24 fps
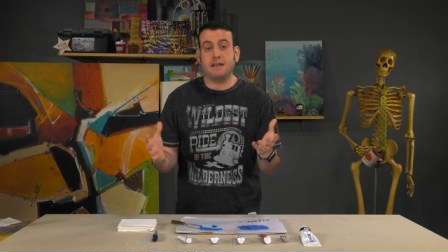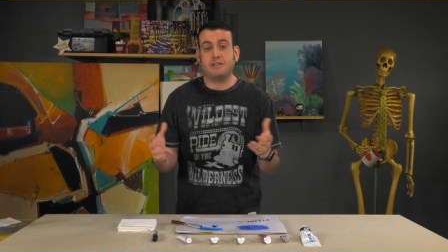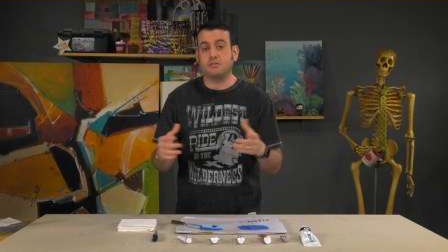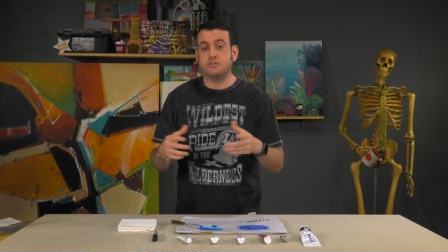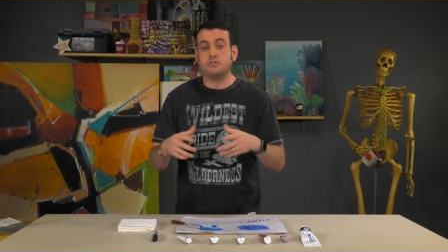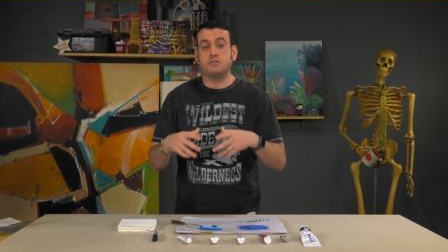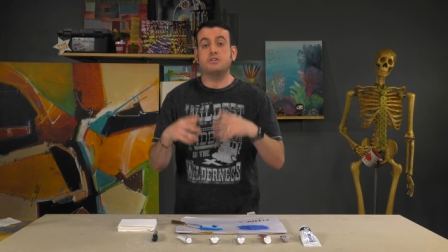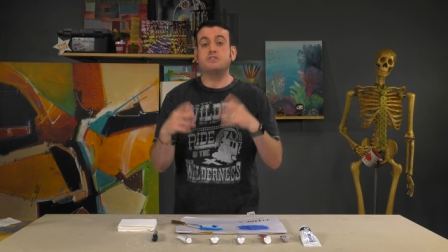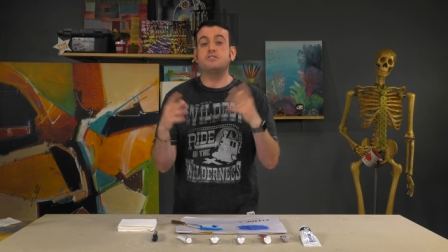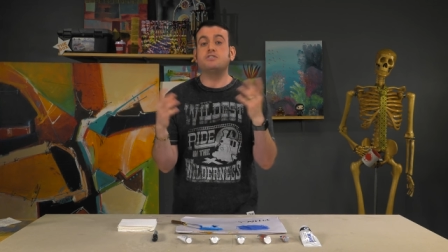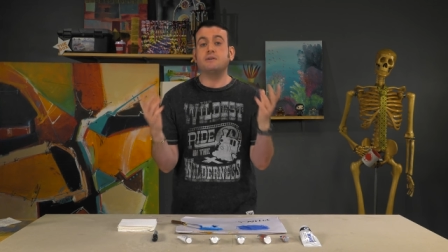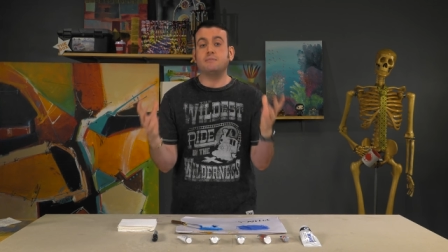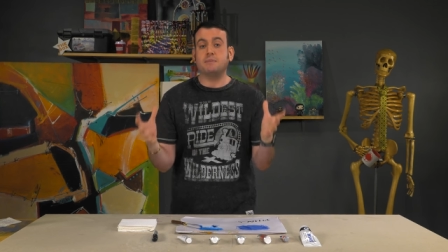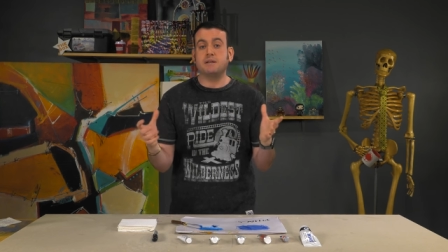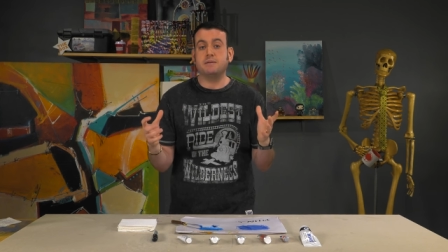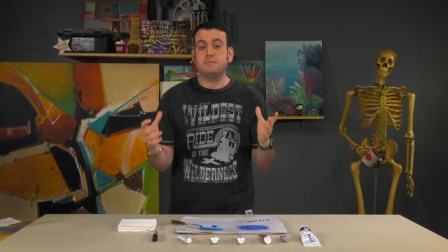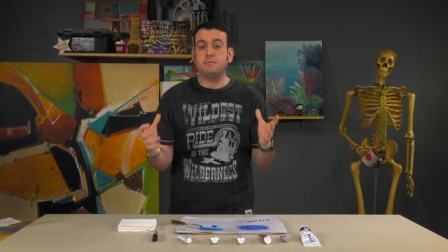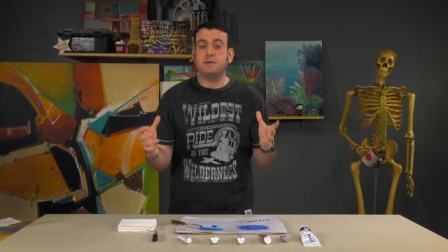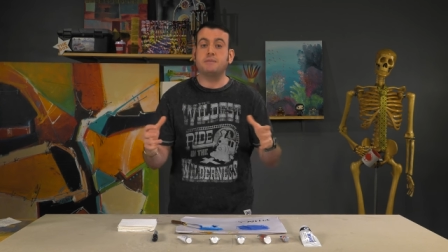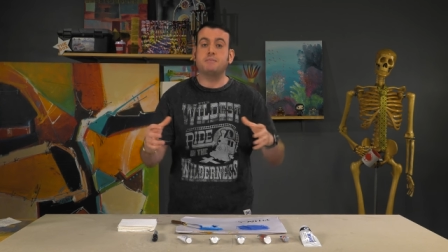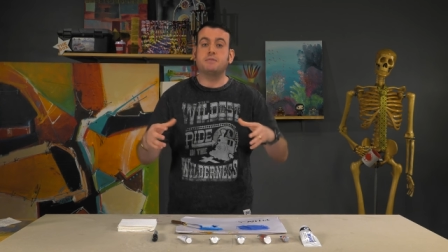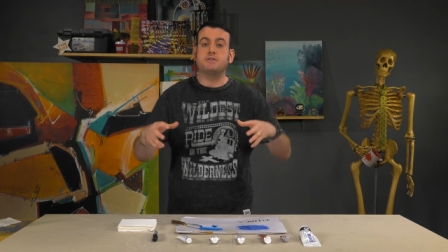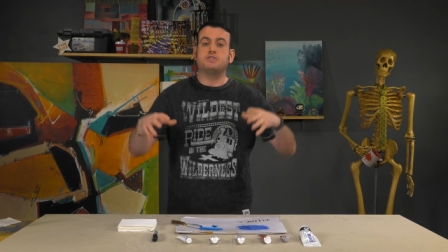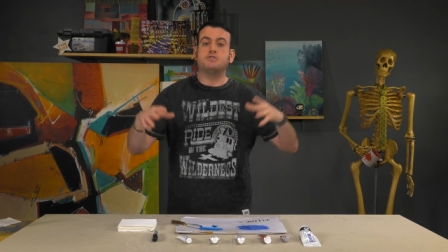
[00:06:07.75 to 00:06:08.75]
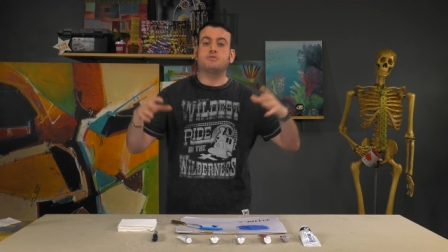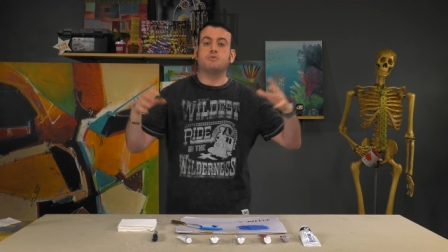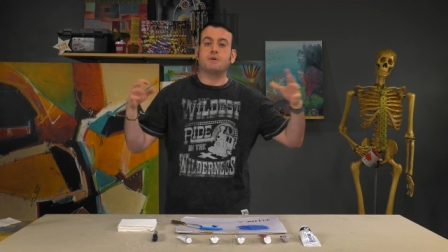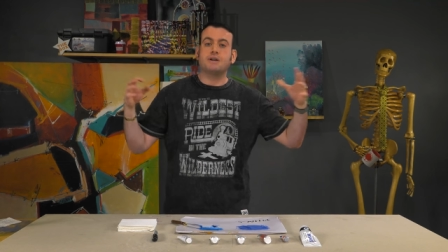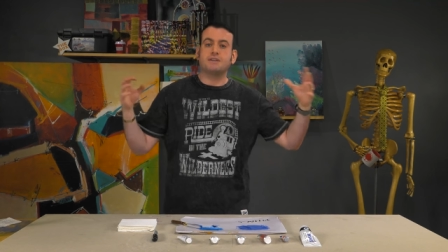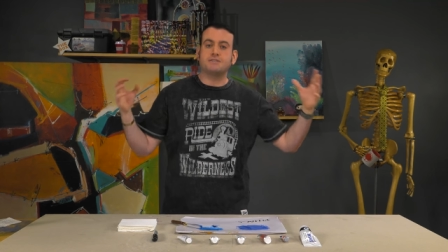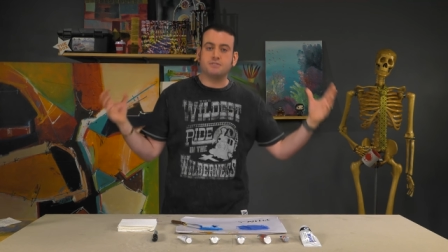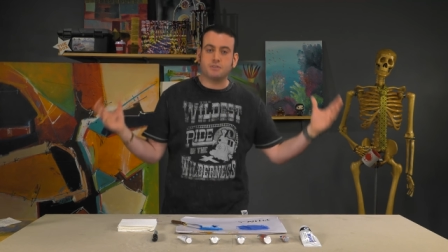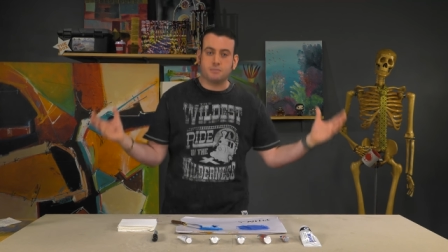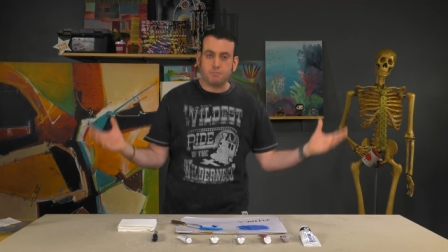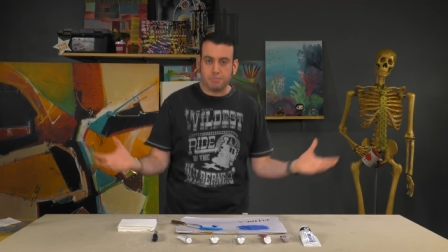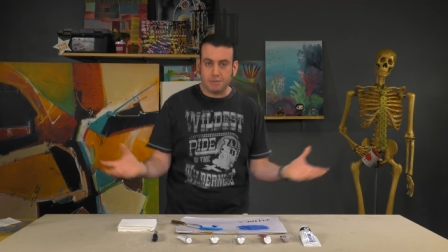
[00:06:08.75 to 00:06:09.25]
There's only so many pigments, the
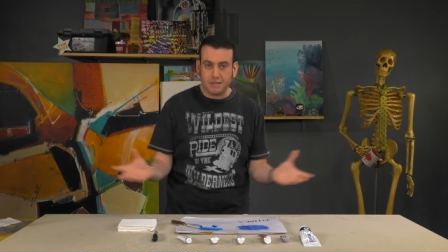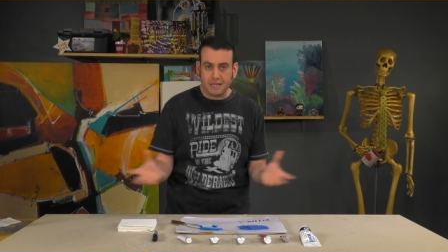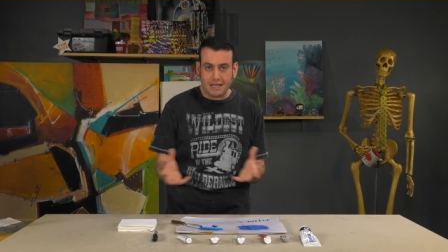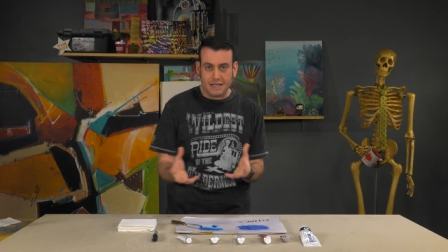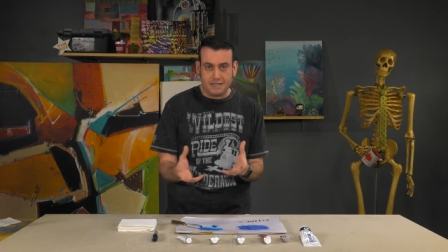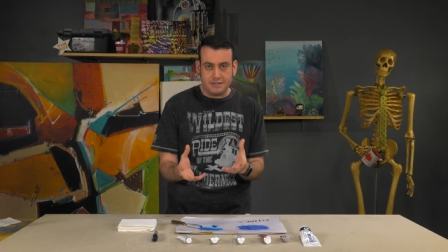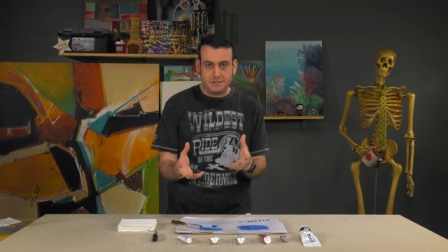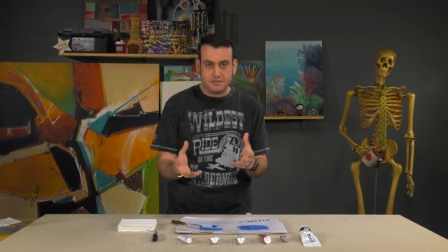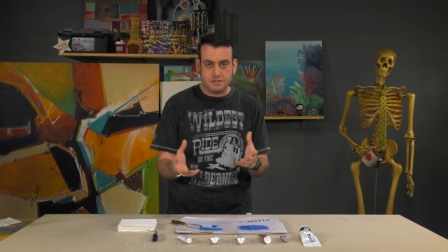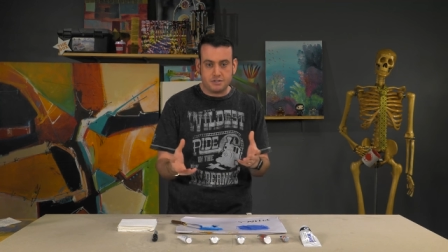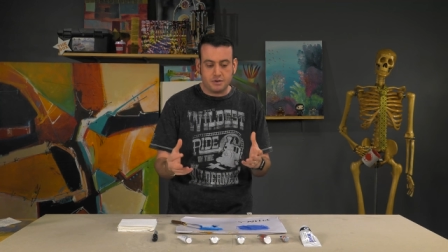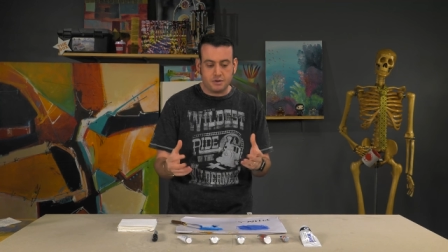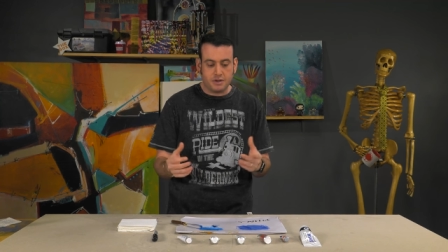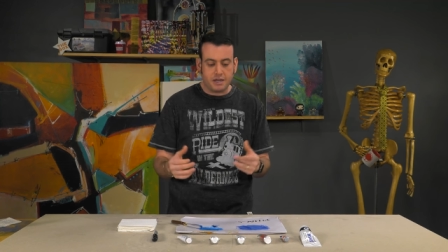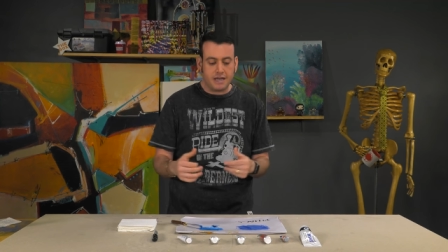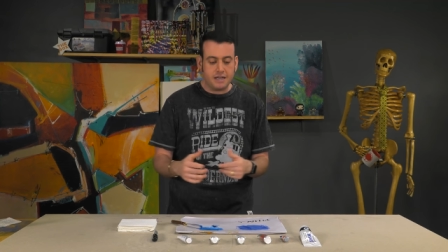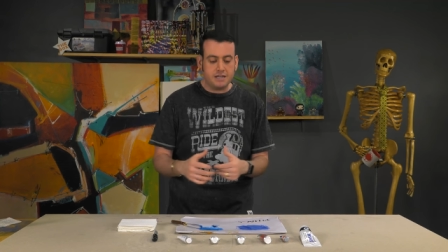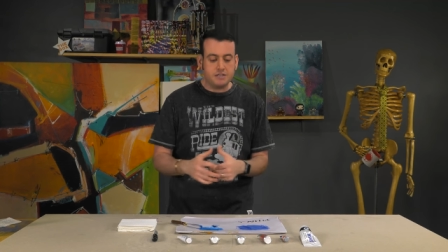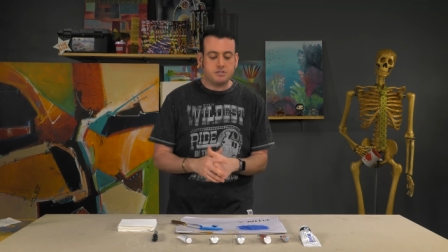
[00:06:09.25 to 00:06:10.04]
rest are blends, okay?